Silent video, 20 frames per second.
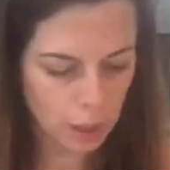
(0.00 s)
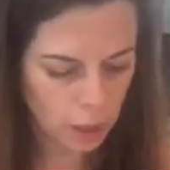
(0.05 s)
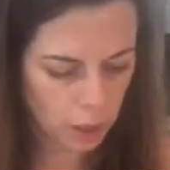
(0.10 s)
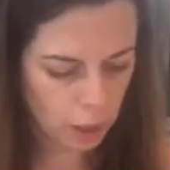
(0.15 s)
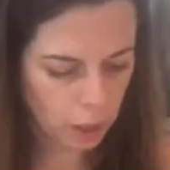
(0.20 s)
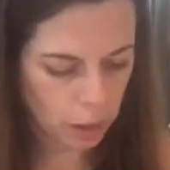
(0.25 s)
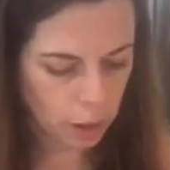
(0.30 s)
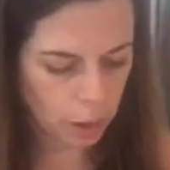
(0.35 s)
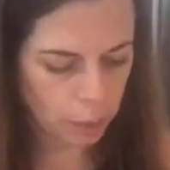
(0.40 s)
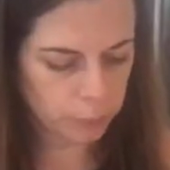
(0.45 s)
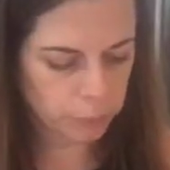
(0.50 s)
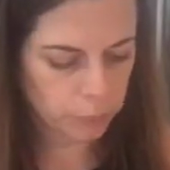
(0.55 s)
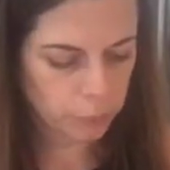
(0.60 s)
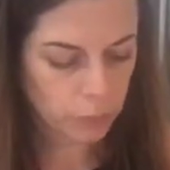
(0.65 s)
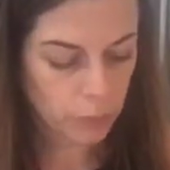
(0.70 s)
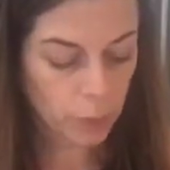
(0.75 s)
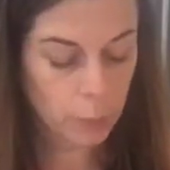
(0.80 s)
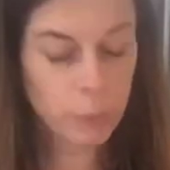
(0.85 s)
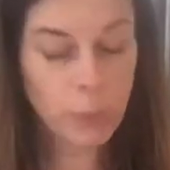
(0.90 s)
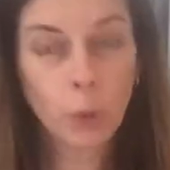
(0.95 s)

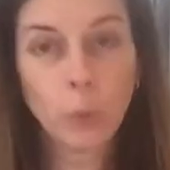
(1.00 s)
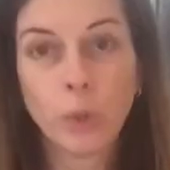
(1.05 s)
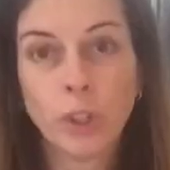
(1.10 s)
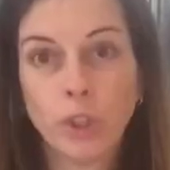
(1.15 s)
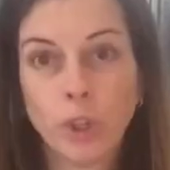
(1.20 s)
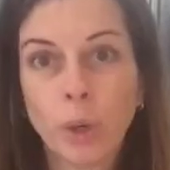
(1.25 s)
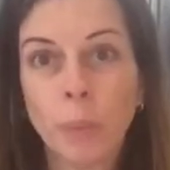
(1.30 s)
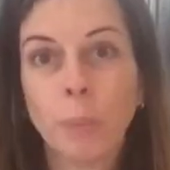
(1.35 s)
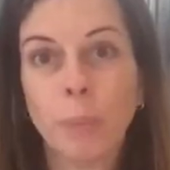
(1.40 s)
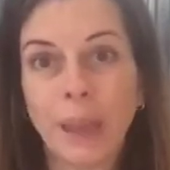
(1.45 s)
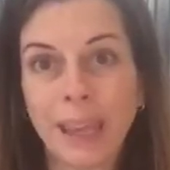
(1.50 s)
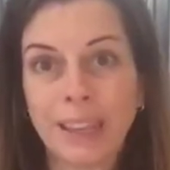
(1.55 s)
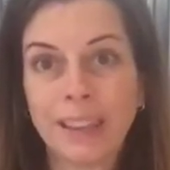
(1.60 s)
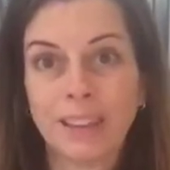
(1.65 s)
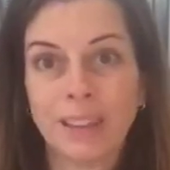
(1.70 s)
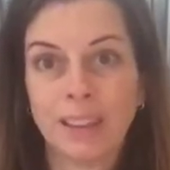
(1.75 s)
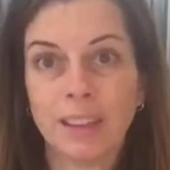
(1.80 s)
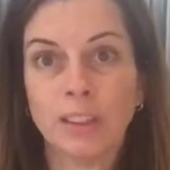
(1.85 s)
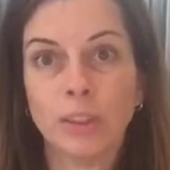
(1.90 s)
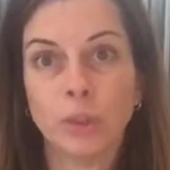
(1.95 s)
But when you're
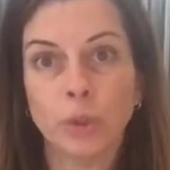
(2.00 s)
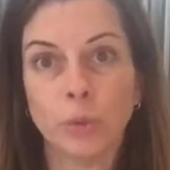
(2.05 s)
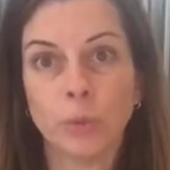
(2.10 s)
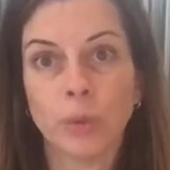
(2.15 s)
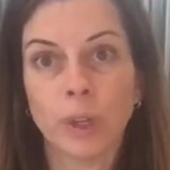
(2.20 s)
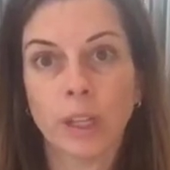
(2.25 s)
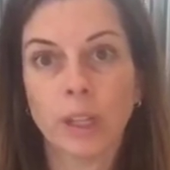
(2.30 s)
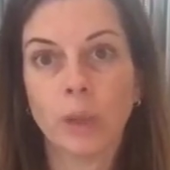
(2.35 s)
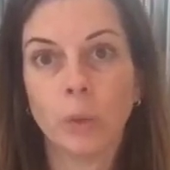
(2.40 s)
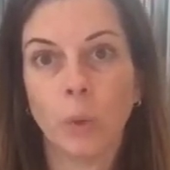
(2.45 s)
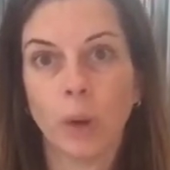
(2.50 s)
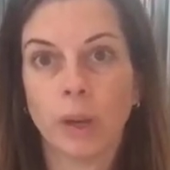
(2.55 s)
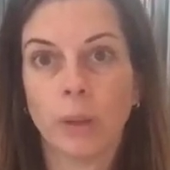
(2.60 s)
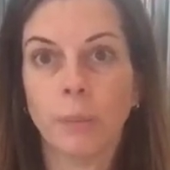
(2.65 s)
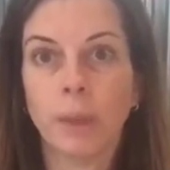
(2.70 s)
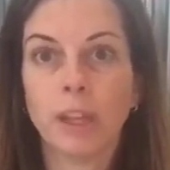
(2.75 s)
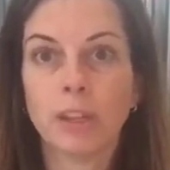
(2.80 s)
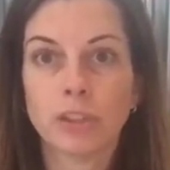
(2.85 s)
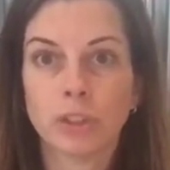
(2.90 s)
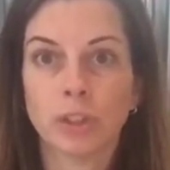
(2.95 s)
baking, you really want to
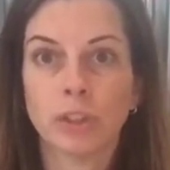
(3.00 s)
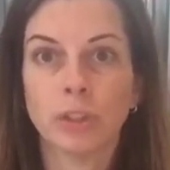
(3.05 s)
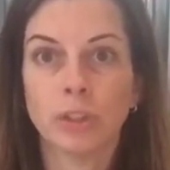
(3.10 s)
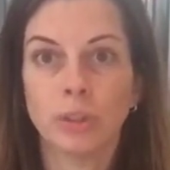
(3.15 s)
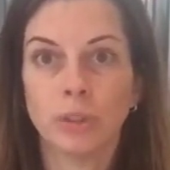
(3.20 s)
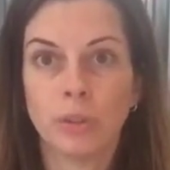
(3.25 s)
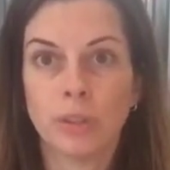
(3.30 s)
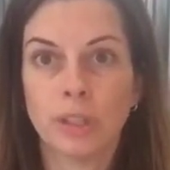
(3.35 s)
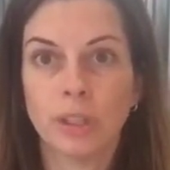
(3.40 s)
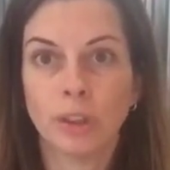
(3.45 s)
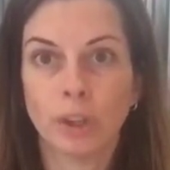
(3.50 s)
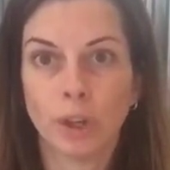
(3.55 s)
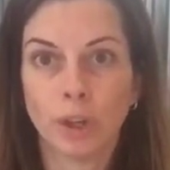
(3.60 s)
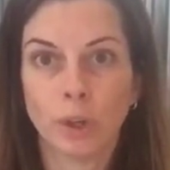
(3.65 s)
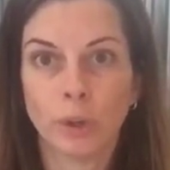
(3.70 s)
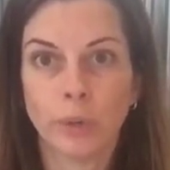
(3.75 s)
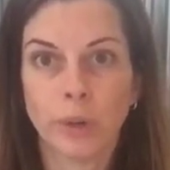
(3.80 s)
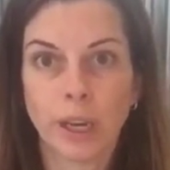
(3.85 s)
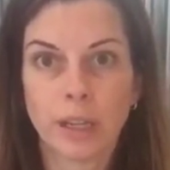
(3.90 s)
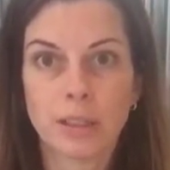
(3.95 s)
make sure you're using the
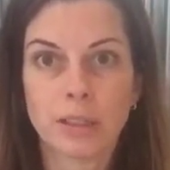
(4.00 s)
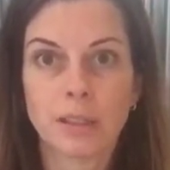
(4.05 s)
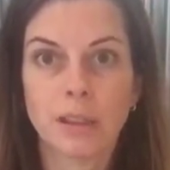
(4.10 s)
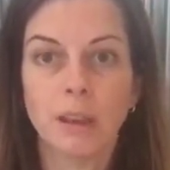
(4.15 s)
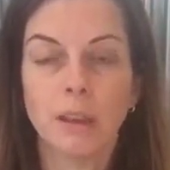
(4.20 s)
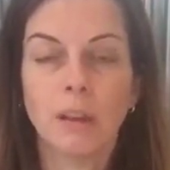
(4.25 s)
correct